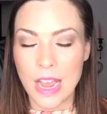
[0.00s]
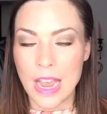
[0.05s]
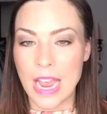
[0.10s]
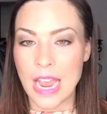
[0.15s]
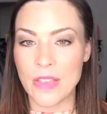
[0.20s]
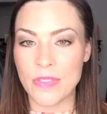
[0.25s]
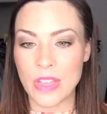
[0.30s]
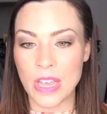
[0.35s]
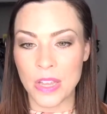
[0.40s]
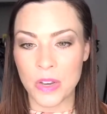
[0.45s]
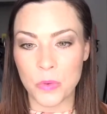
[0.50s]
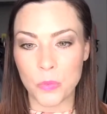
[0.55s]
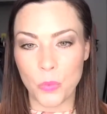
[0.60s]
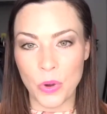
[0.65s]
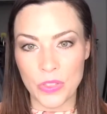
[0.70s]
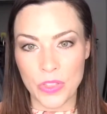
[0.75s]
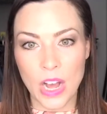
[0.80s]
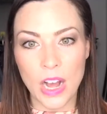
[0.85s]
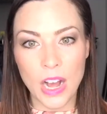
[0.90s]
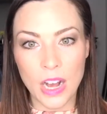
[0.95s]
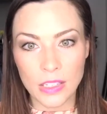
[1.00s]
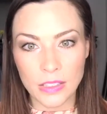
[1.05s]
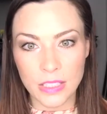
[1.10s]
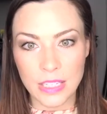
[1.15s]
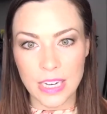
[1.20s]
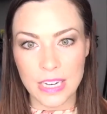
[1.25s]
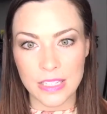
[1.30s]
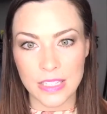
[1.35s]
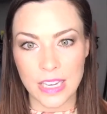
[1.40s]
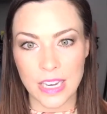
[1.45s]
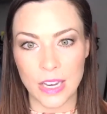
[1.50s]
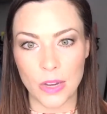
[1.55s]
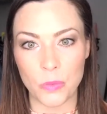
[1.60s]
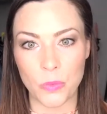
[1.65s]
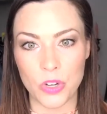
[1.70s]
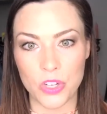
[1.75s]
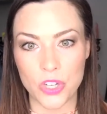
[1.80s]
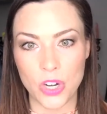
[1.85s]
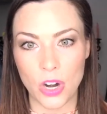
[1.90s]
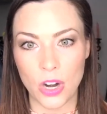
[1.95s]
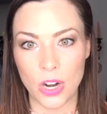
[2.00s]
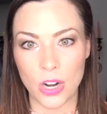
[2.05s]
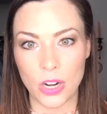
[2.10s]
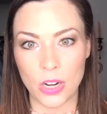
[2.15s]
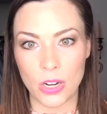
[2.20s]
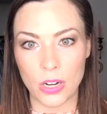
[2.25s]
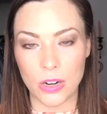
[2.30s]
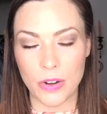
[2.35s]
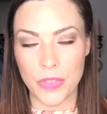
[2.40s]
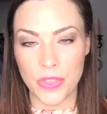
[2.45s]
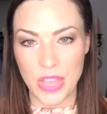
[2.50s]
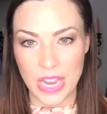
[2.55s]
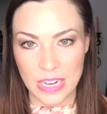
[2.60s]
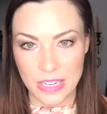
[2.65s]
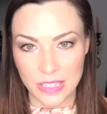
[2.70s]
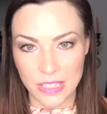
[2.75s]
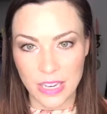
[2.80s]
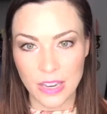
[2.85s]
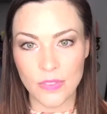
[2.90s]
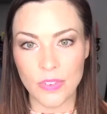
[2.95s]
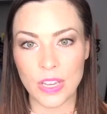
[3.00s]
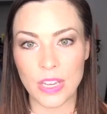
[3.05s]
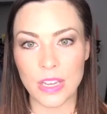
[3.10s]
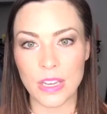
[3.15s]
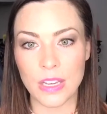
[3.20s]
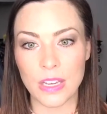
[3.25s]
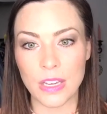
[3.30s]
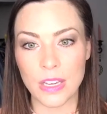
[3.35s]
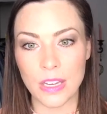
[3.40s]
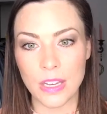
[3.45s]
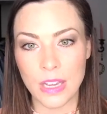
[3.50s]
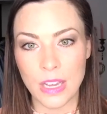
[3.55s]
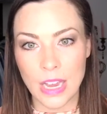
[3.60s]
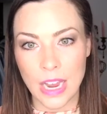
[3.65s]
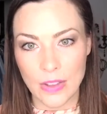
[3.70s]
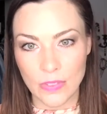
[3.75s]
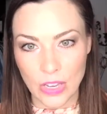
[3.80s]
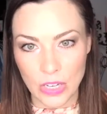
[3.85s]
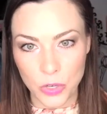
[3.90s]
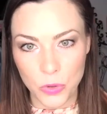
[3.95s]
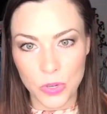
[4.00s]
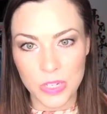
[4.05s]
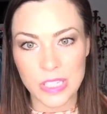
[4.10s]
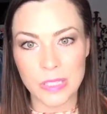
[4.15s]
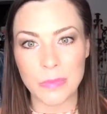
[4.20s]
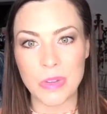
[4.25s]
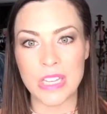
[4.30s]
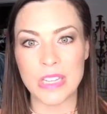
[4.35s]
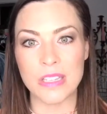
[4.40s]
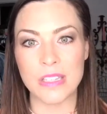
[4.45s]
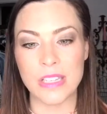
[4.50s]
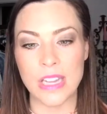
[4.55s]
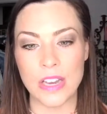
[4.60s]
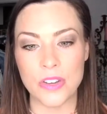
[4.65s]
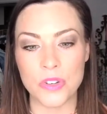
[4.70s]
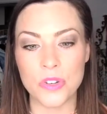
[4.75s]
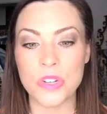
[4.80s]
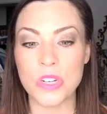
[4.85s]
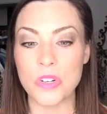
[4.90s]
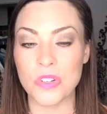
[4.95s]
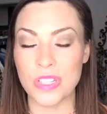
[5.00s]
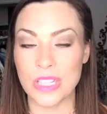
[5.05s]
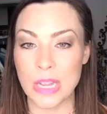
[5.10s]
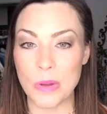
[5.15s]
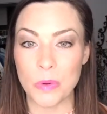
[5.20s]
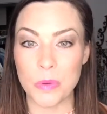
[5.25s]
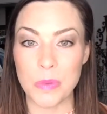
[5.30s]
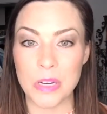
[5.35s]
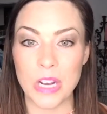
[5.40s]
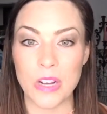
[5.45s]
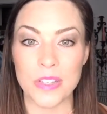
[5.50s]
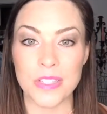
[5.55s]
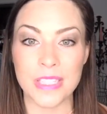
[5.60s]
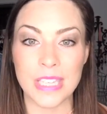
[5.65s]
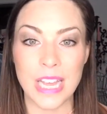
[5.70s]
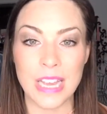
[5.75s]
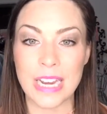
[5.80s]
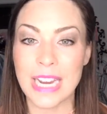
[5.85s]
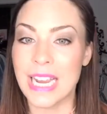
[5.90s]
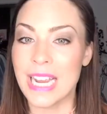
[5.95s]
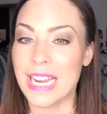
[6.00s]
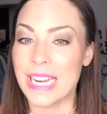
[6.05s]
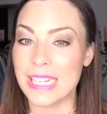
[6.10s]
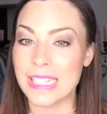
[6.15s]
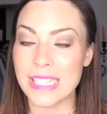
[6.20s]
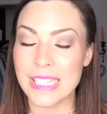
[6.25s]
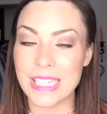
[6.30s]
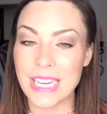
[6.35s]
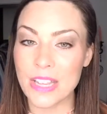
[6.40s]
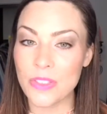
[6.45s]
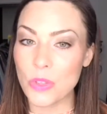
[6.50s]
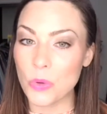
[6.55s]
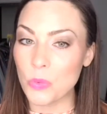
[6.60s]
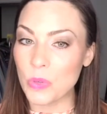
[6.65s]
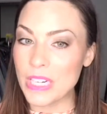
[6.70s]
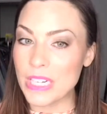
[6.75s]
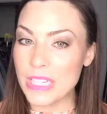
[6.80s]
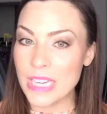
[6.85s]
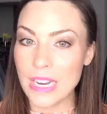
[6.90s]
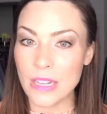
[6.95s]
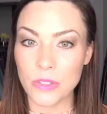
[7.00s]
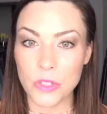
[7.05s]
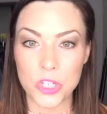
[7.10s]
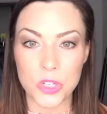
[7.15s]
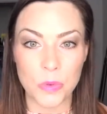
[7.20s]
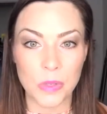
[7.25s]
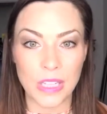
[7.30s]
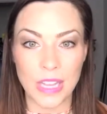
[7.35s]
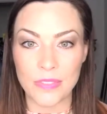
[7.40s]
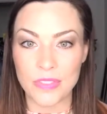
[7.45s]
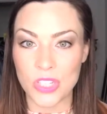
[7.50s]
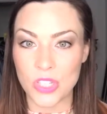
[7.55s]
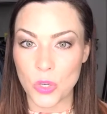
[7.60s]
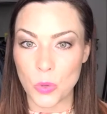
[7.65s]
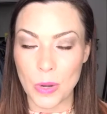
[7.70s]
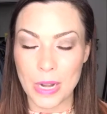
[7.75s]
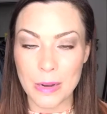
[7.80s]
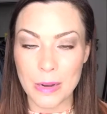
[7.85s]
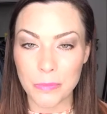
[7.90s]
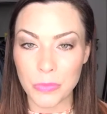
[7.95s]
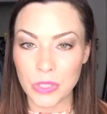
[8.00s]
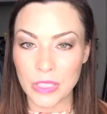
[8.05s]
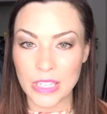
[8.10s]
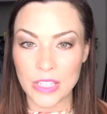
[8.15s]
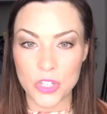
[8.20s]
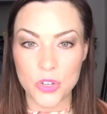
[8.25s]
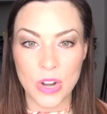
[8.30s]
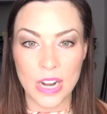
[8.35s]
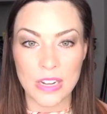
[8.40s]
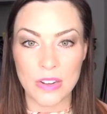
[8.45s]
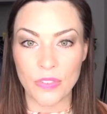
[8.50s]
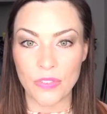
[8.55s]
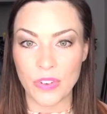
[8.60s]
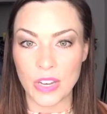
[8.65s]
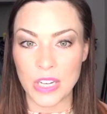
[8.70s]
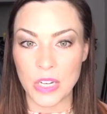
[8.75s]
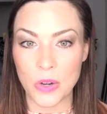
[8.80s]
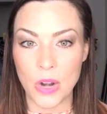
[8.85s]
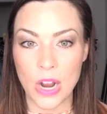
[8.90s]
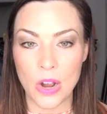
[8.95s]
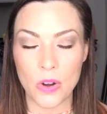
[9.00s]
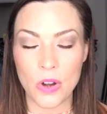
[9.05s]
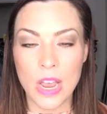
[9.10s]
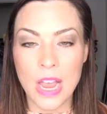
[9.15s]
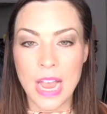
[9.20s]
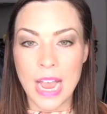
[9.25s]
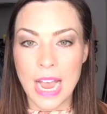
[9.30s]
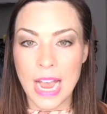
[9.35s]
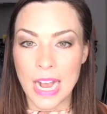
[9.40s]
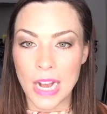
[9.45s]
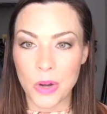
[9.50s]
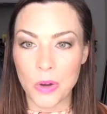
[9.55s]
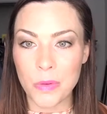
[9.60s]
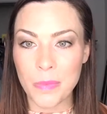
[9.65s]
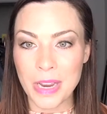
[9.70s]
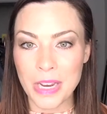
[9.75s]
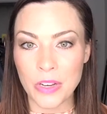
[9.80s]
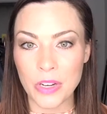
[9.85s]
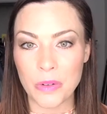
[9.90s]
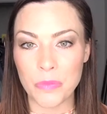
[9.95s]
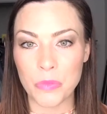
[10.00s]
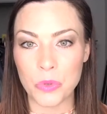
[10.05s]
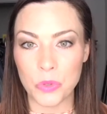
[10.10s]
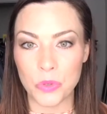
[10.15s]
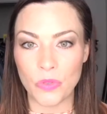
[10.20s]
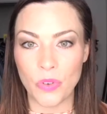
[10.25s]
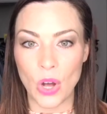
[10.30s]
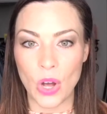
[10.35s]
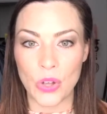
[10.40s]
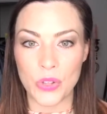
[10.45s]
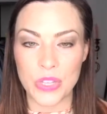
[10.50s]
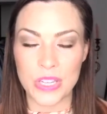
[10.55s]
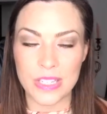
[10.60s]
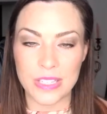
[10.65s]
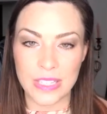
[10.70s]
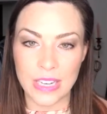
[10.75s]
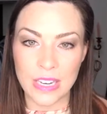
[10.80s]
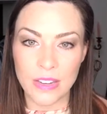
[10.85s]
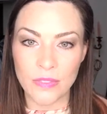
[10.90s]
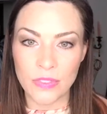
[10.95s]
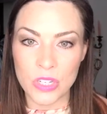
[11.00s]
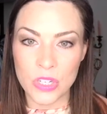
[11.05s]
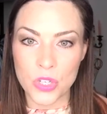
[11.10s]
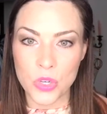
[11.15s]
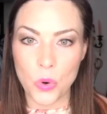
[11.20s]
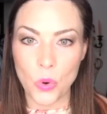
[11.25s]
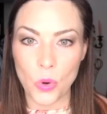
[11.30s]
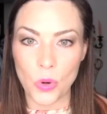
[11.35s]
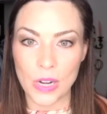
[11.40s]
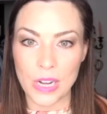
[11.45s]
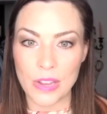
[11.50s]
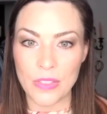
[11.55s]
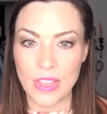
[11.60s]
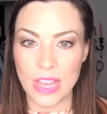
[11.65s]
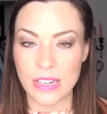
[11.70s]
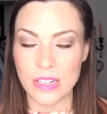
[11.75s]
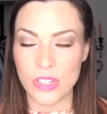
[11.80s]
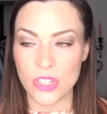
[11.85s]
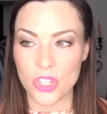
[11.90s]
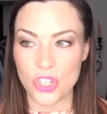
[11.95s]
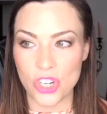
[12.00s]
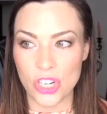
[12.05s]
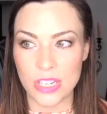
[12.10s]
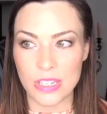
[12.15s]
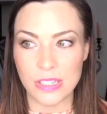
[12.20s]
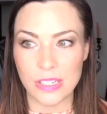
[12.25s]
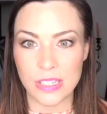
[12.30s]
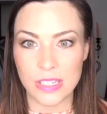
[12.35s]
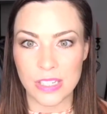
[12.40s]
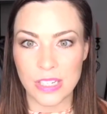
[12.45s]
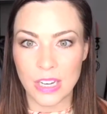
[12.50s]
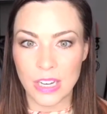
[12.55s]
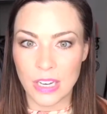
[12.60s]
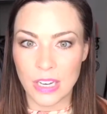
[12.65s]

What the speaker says: And then when the holidays hit, which are Thanksgiving and then Christmas and New Year's, they would be all set. Instead, the retailers were left scrambling, trying to figure out, how am I going to move all this inventory that is just